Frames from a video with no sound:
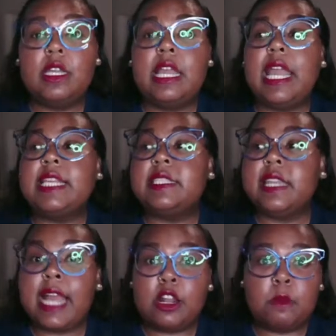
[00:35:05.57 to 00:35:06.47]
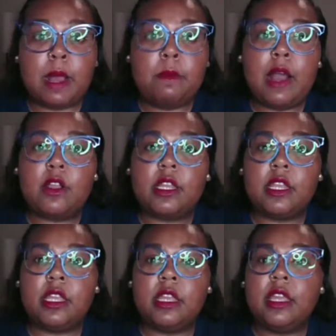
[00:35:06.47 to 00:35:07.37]
is sitting out on my
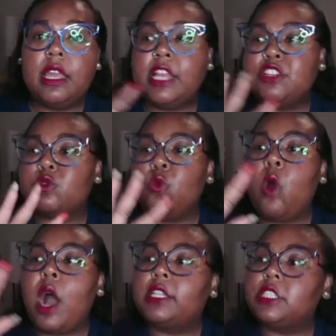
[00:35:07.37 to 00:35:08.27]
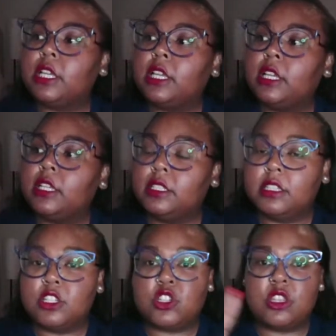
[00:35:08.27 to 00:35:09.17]
balcony and just watching
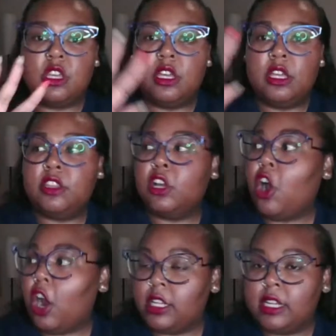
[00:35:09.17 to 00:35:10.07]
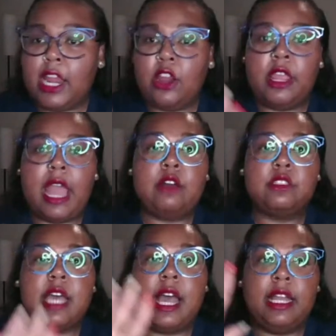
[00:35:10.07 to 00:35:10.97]
the garden area
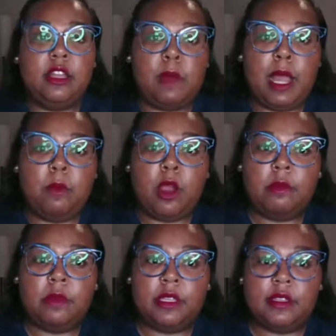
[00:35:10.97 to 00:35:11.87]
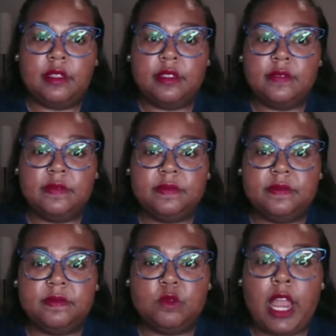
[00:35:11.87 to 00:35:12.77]
outside of my apartment,
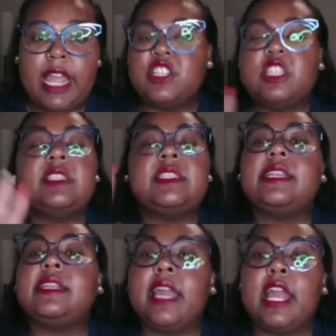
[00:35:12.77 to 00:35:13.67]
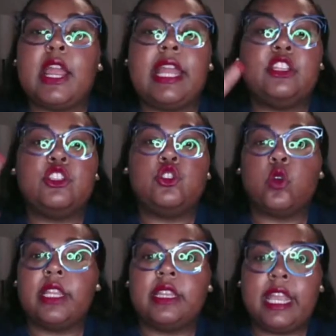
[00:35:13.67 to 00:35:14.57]
right? And just sitting there and
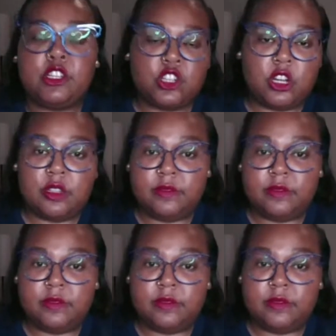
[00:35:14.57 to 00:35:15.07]
enjoying nature.